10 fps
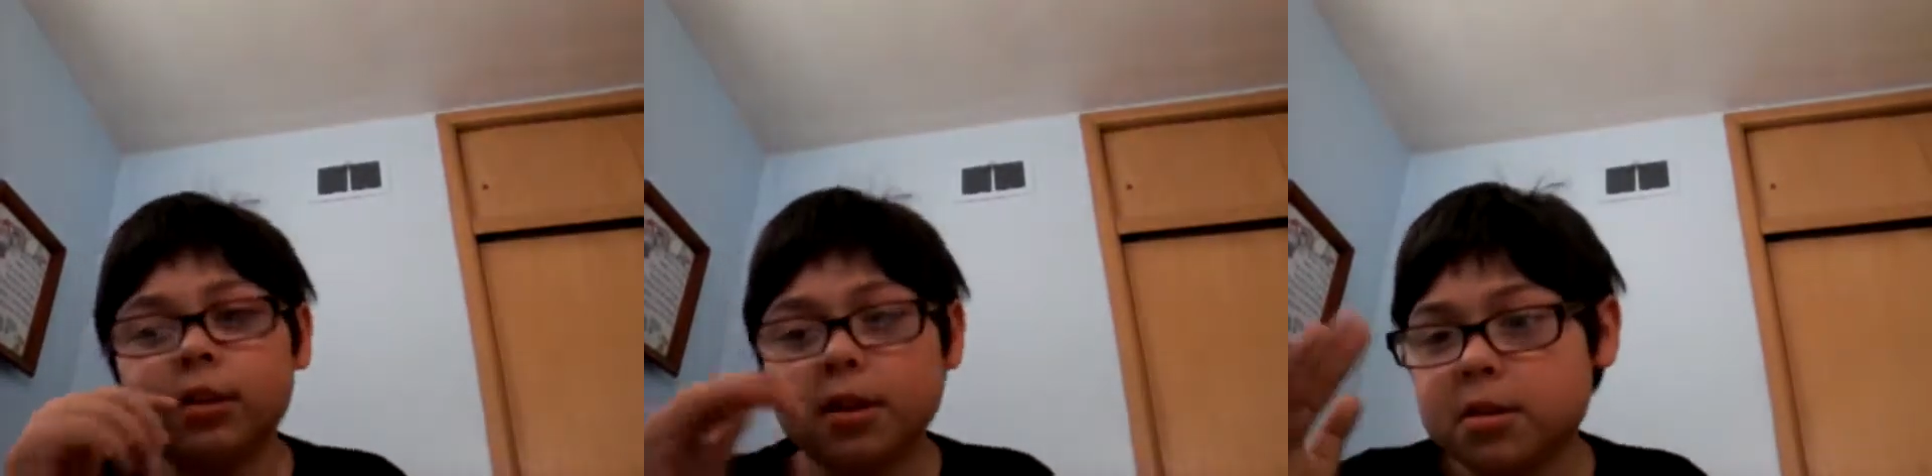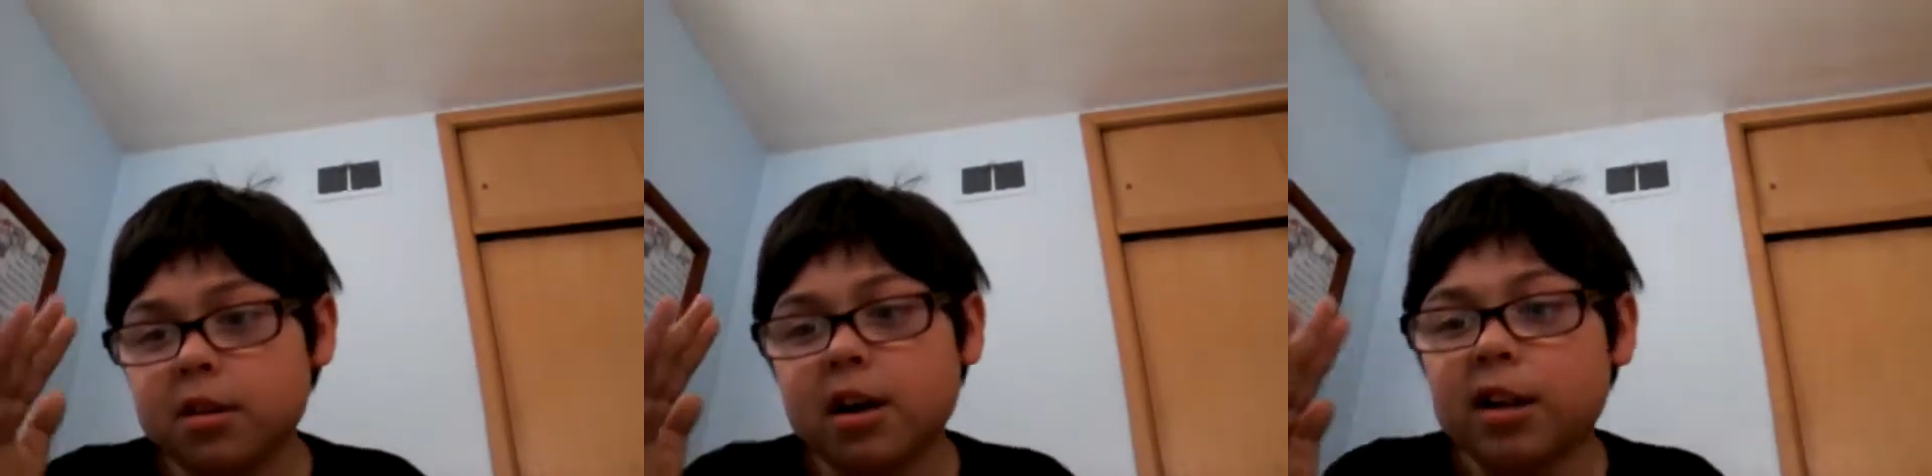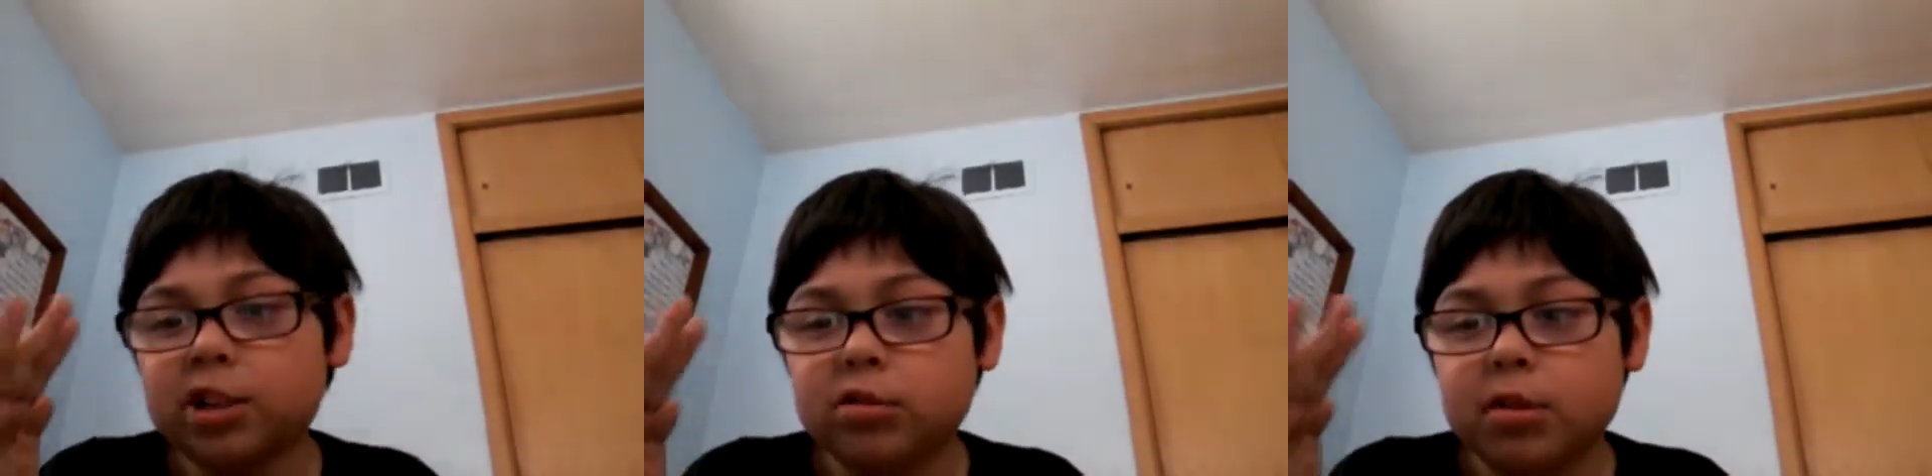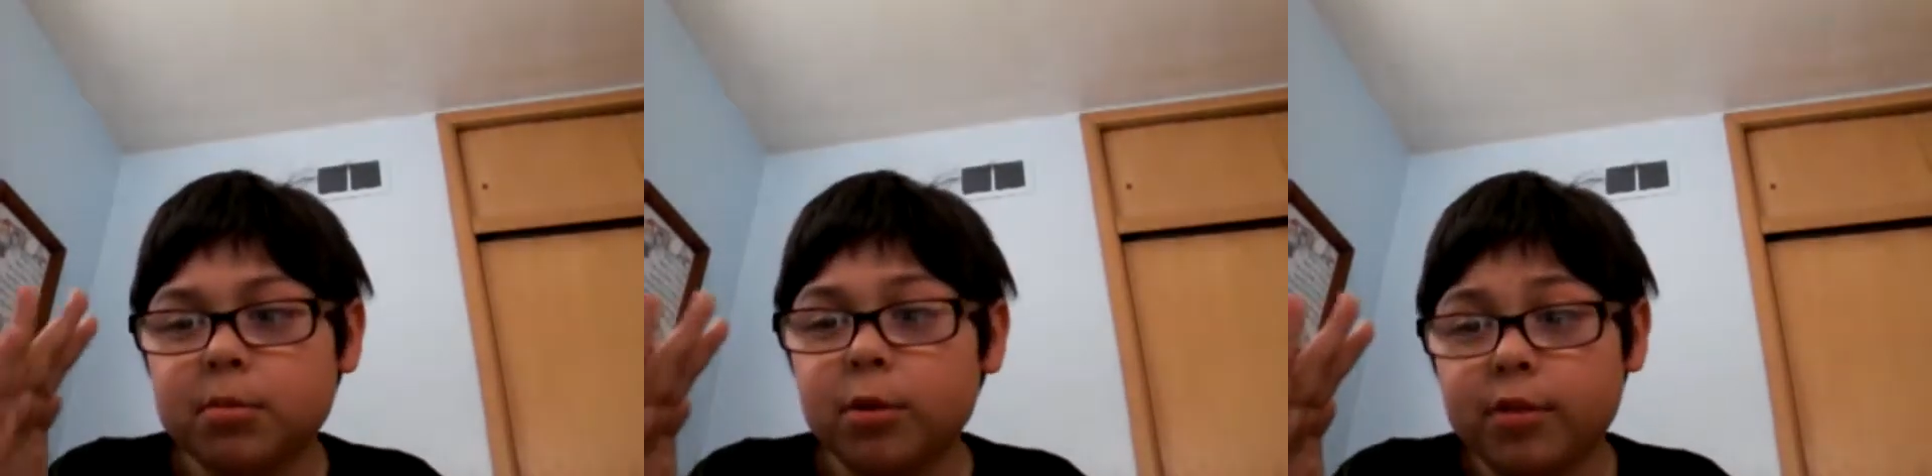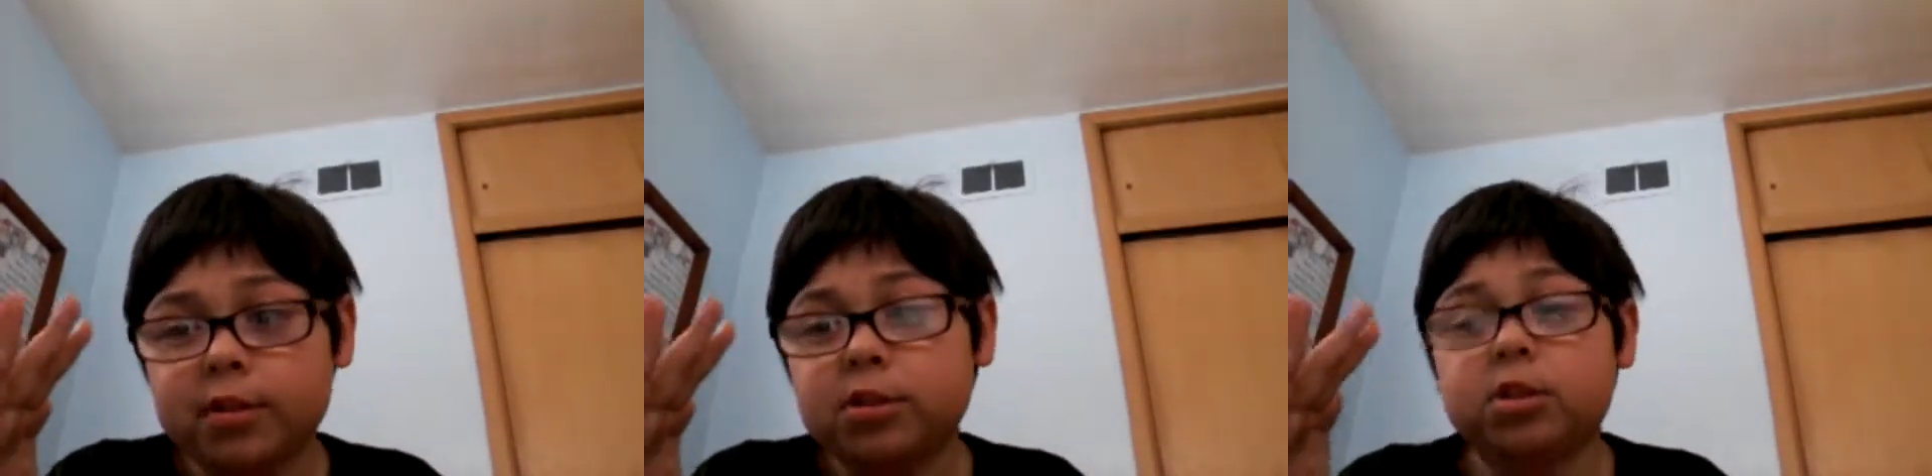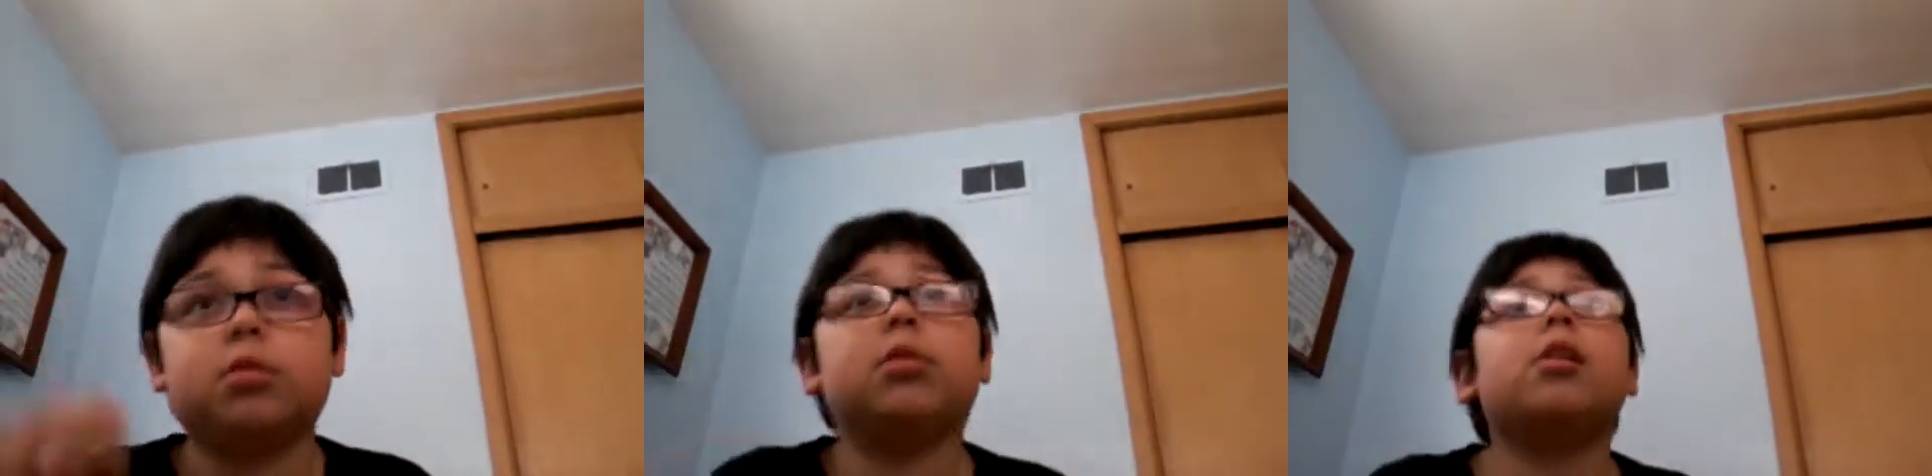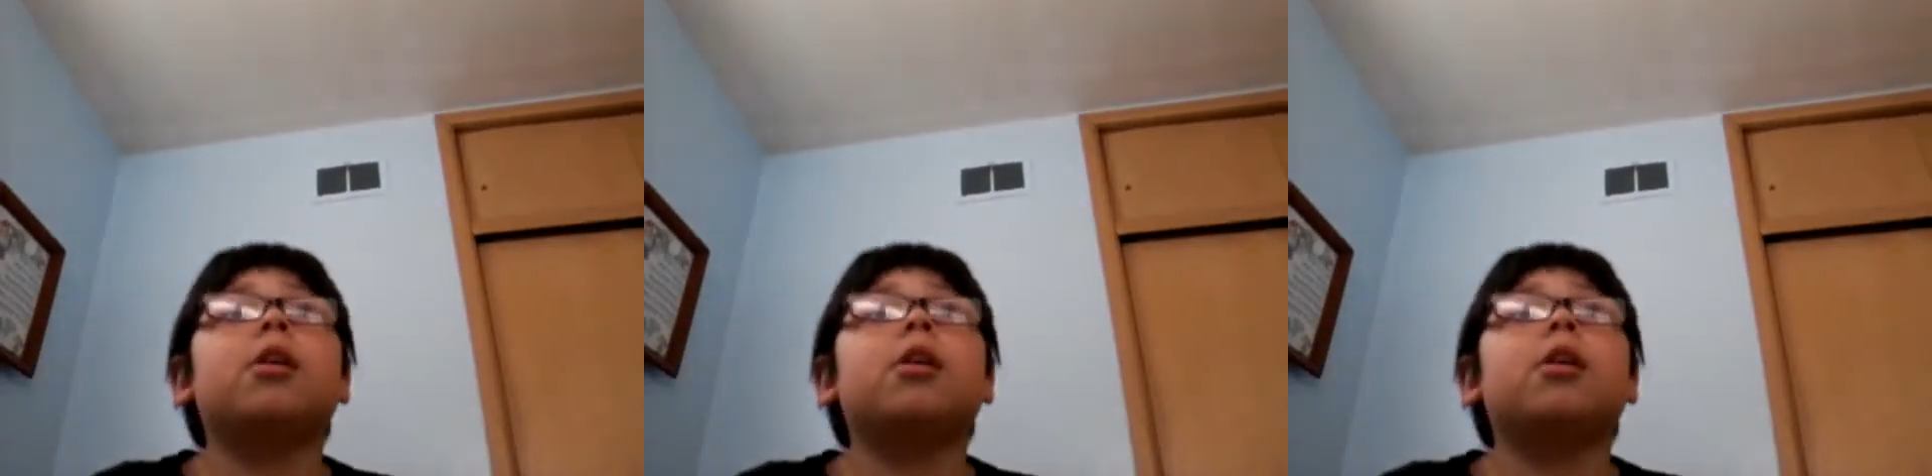likes the ice cream over there too.